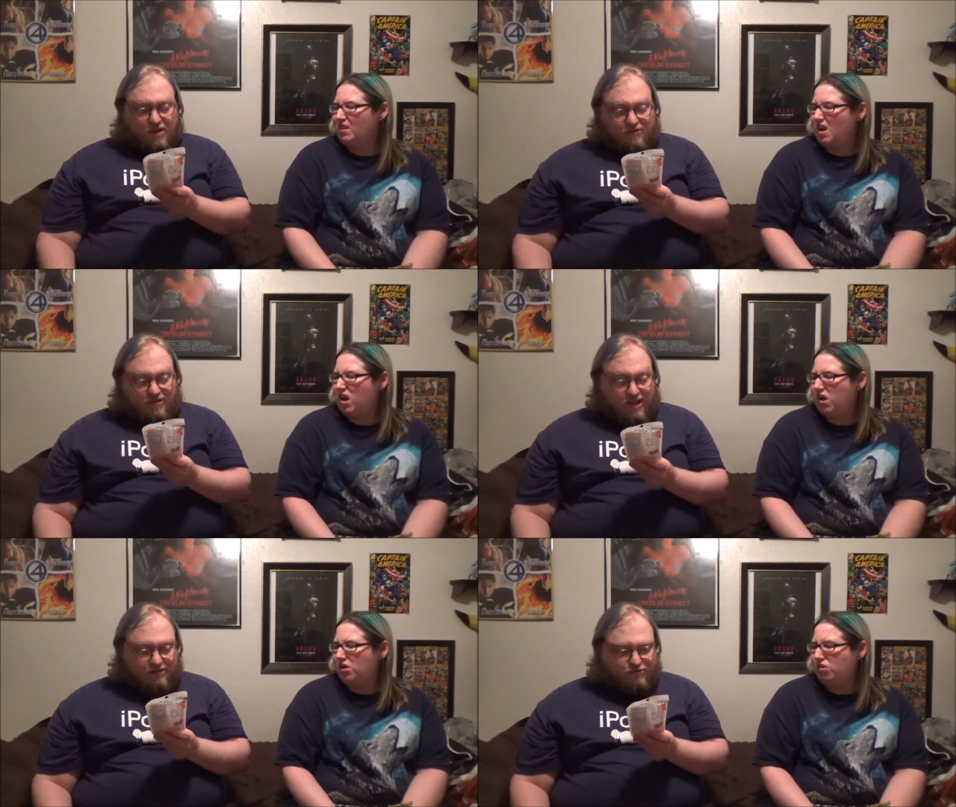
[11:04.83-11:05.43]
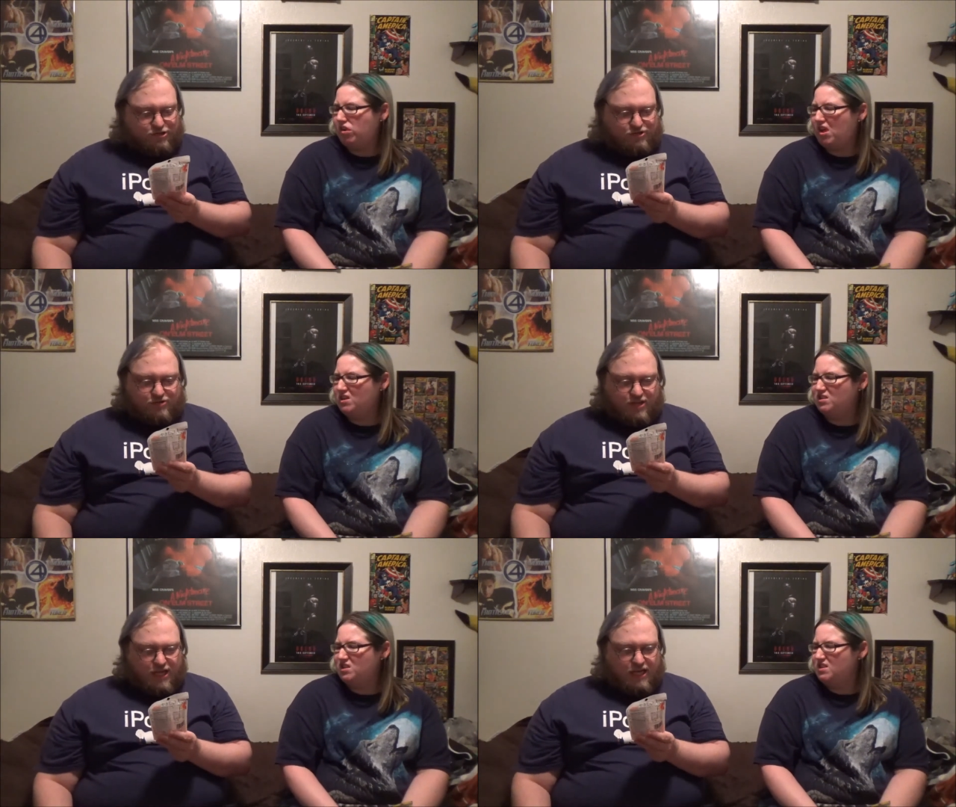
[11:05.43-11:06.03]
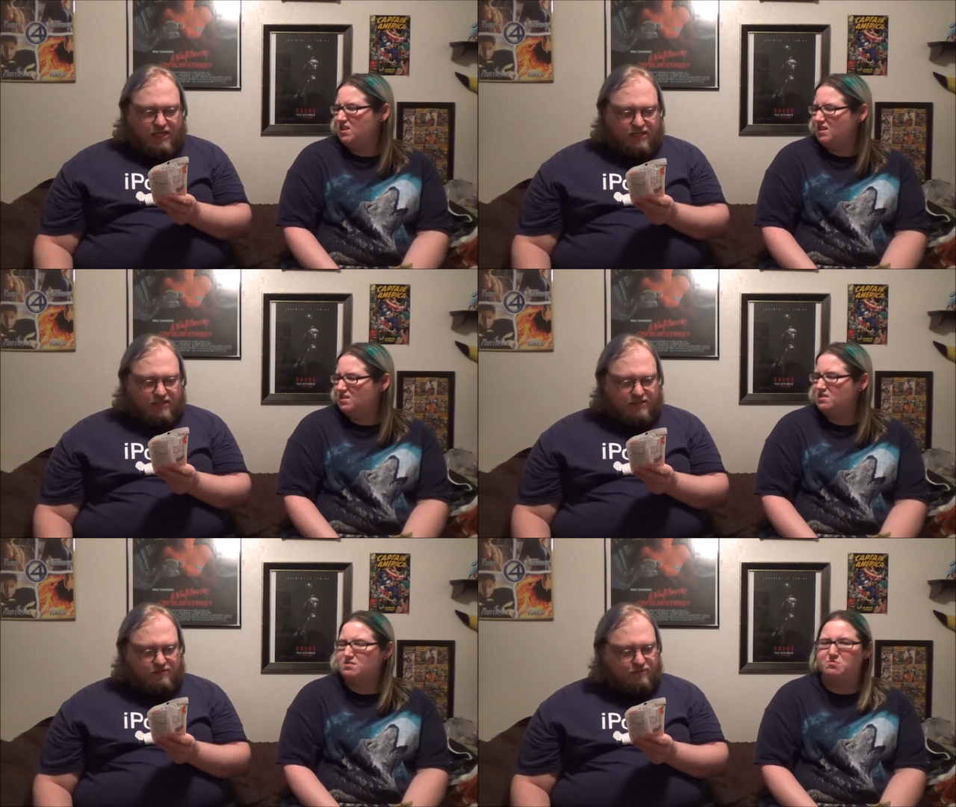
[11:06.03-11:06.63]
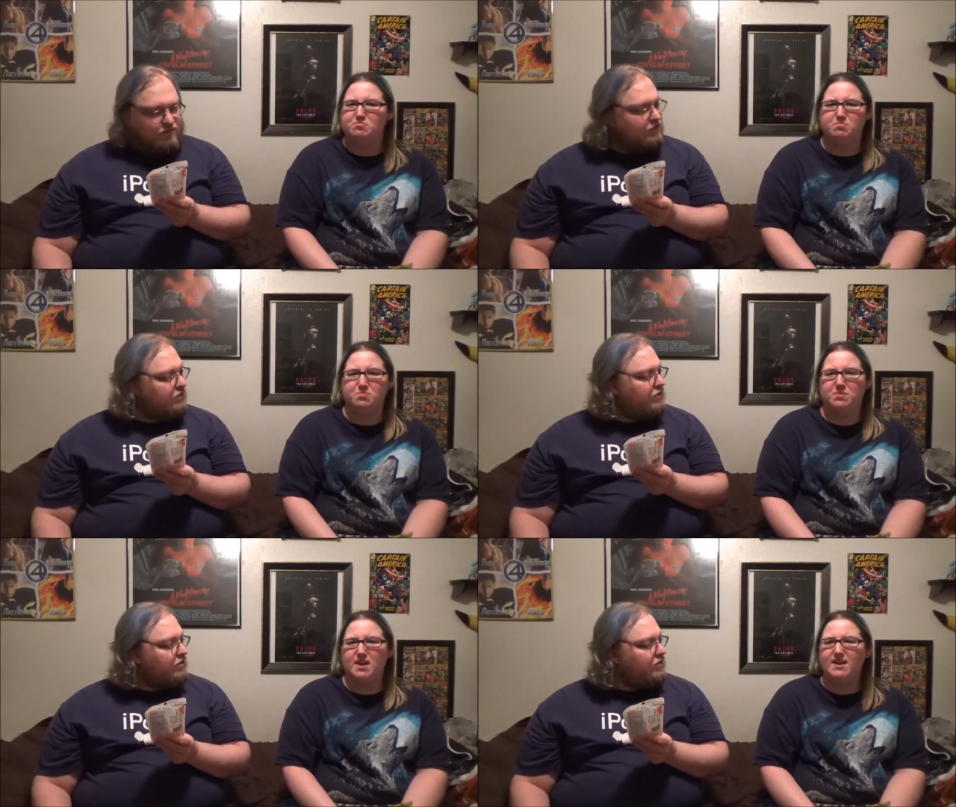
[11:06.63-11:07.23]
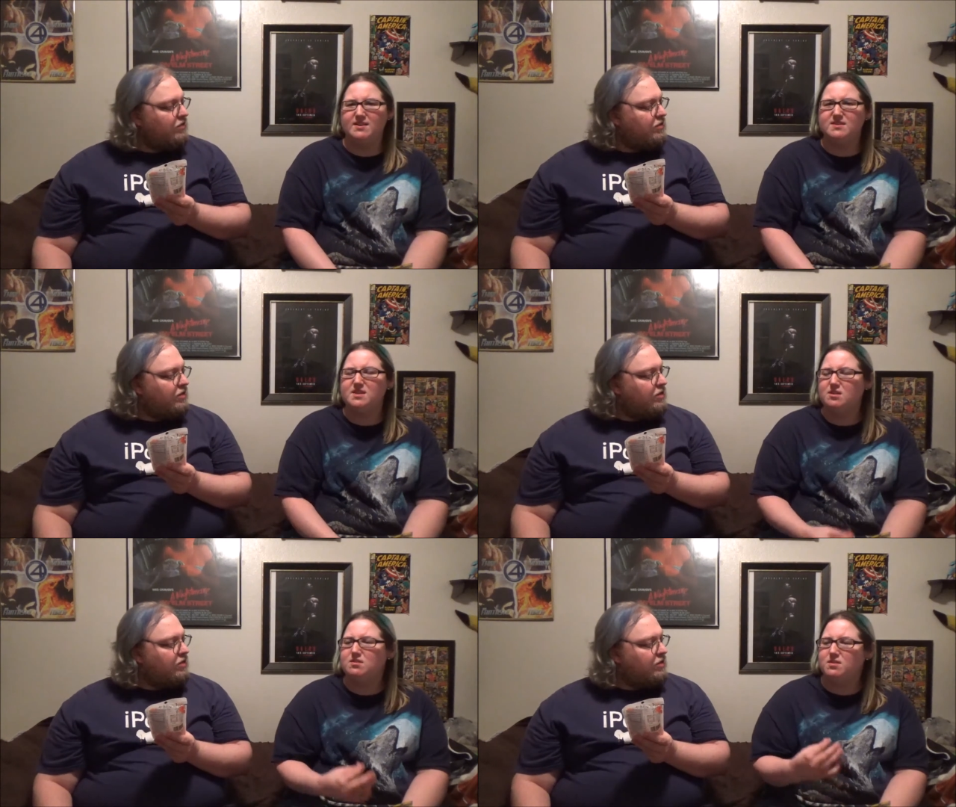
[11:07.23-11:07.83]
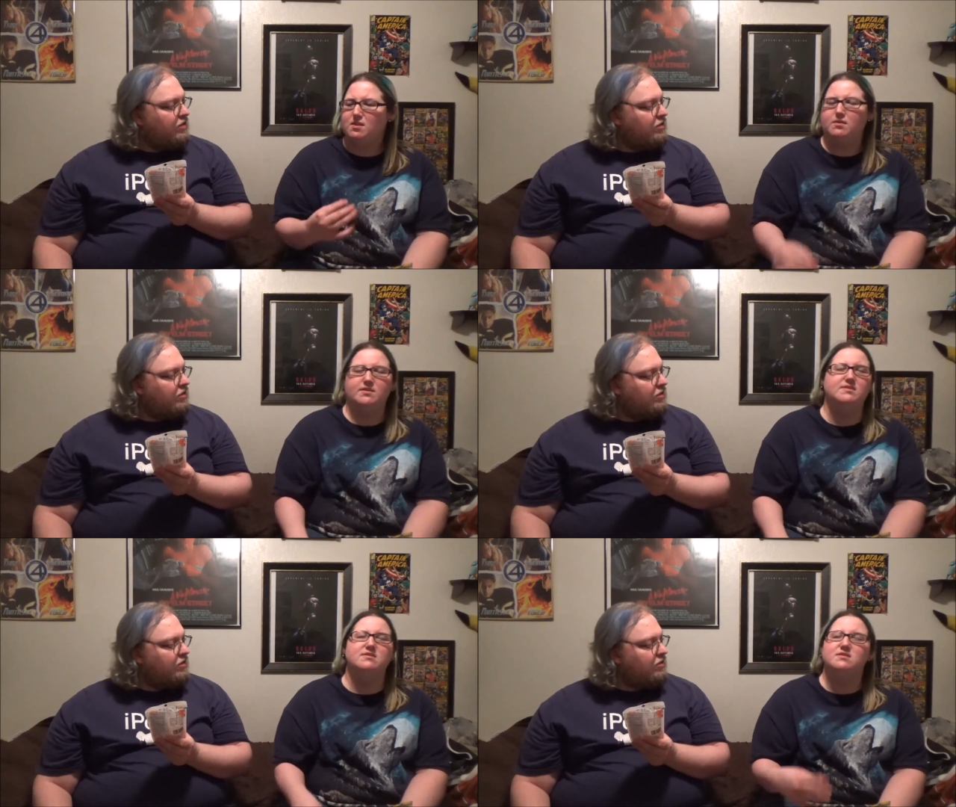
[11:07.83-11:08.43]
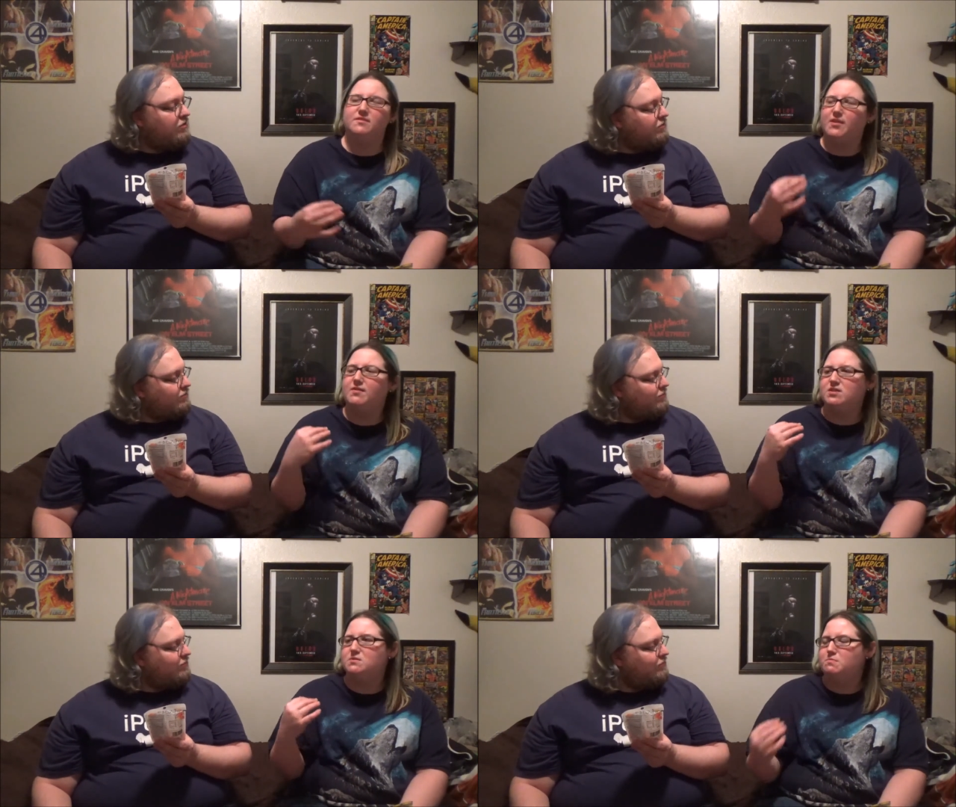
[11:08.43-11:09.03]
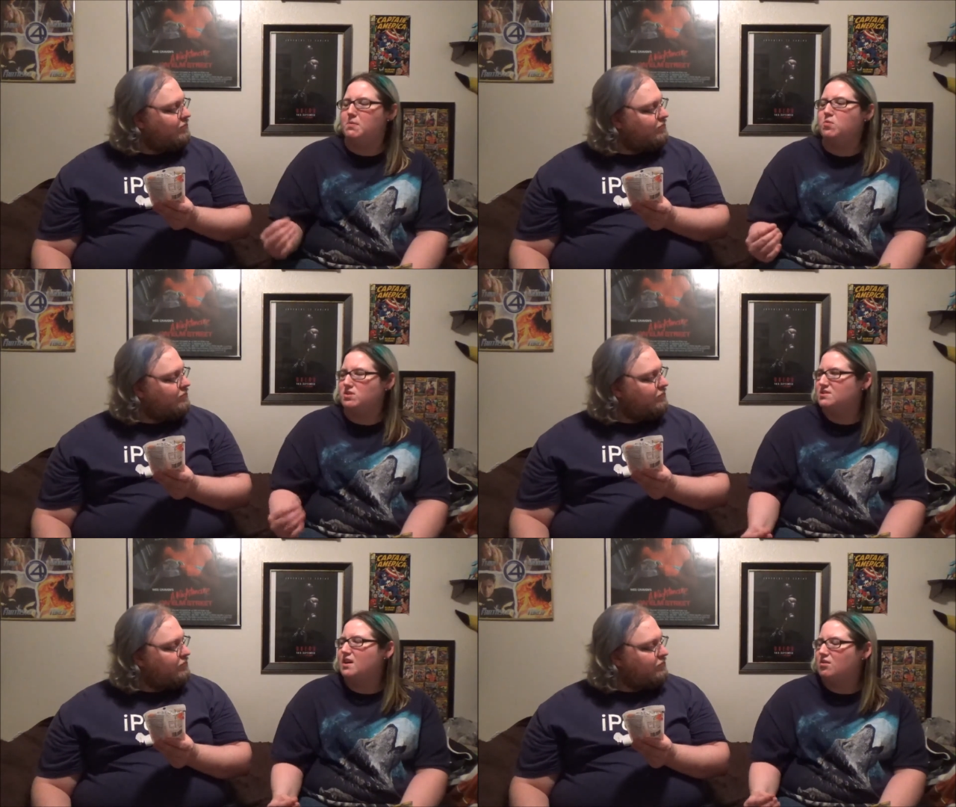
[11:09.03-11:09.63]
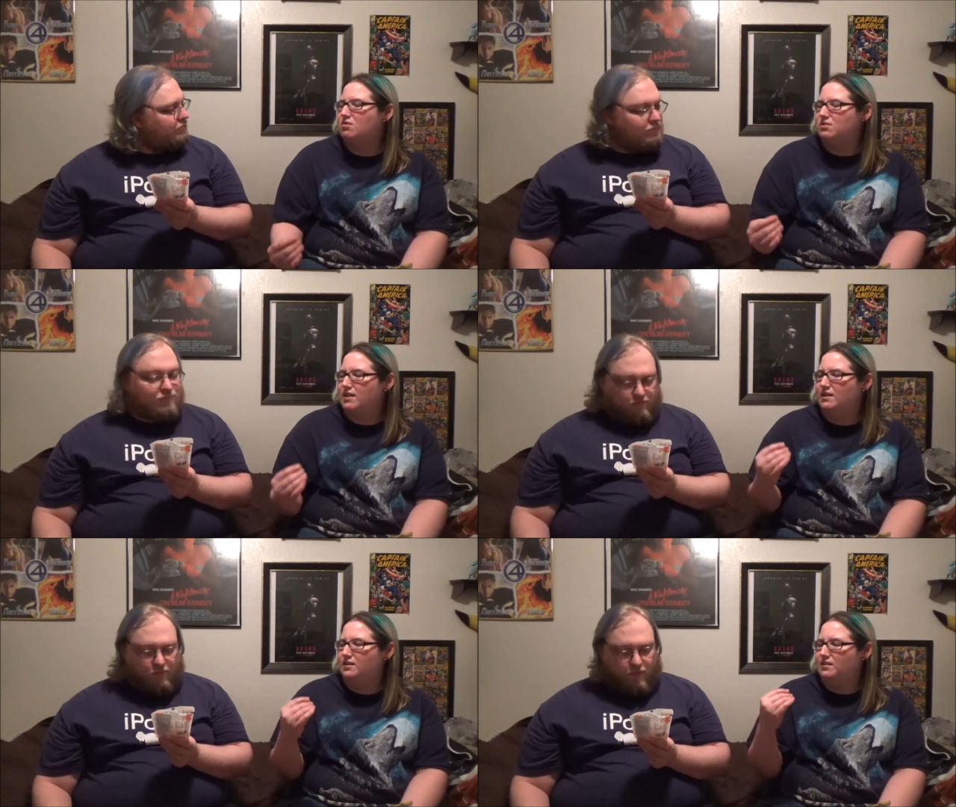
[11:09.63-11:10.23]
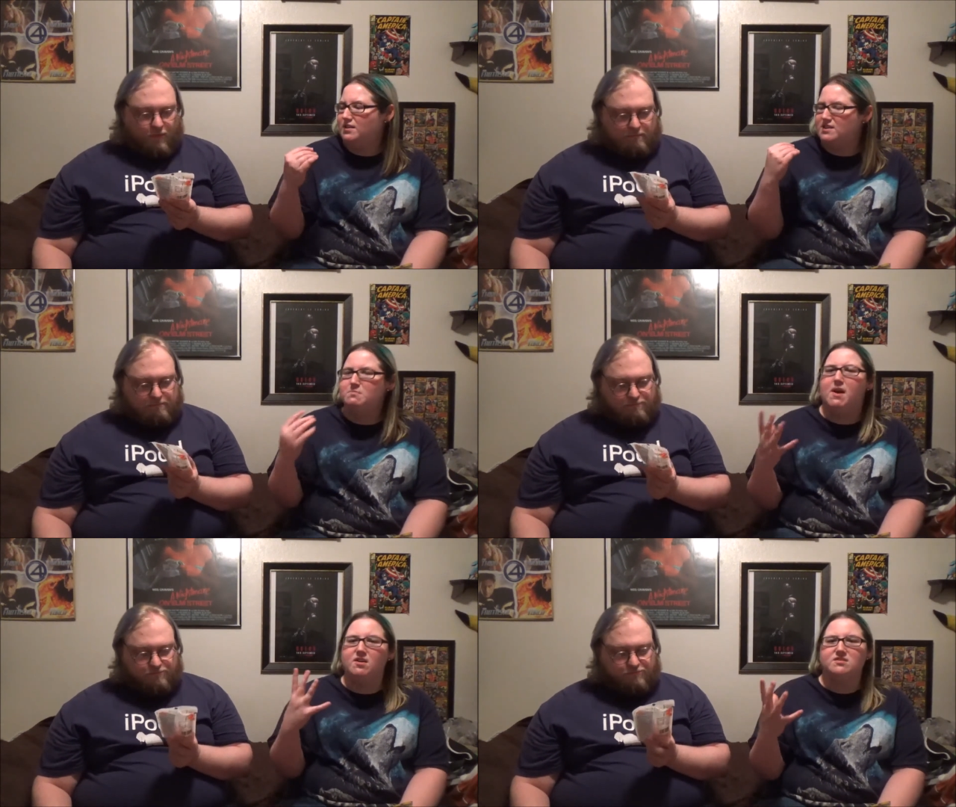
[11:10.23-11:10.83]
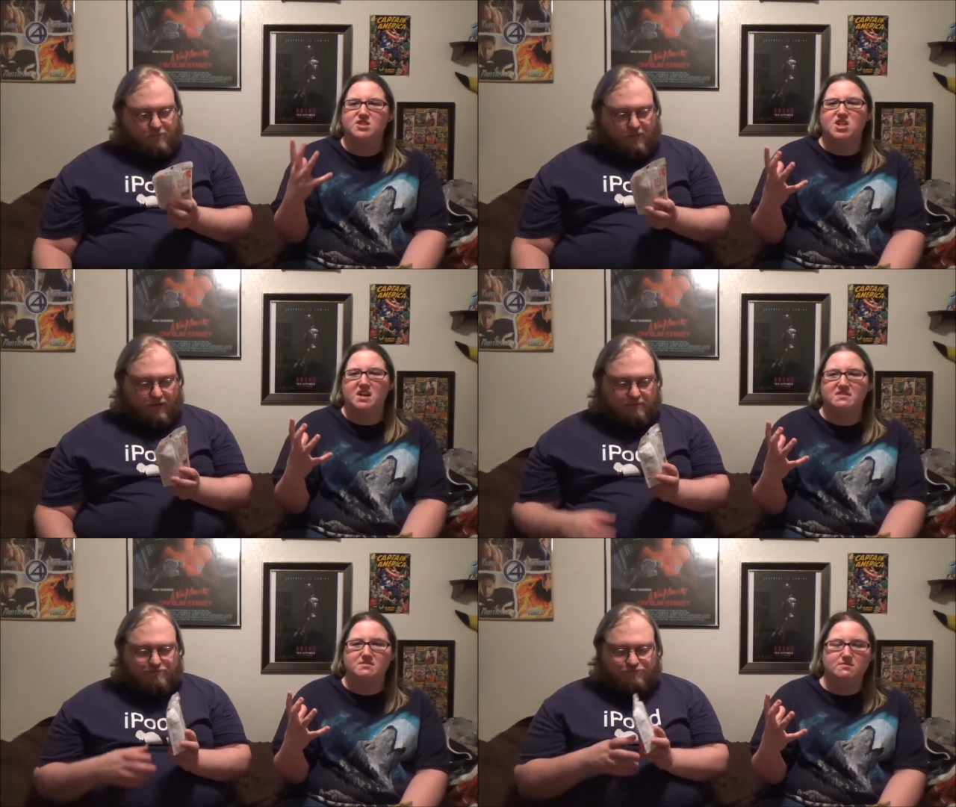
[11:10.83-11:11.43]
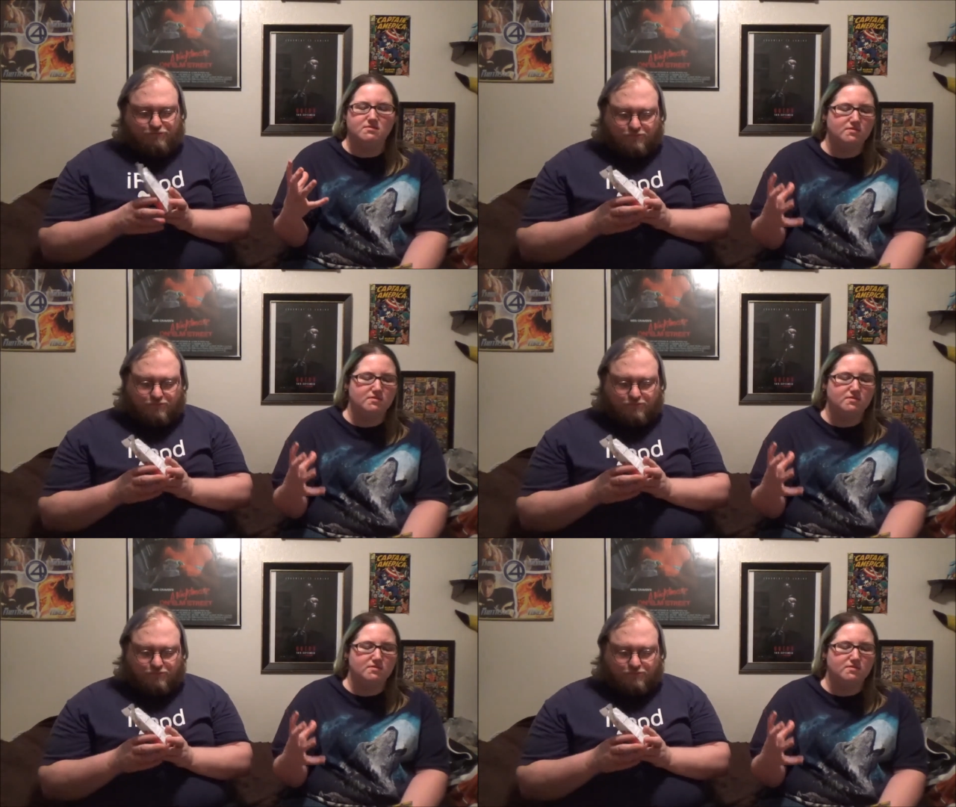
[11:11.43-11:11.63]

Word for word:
Speaker 1: they're just.
Speaker 2: It's. It, the subtle. It, the flavor is a bit more subtle than the smell suggests.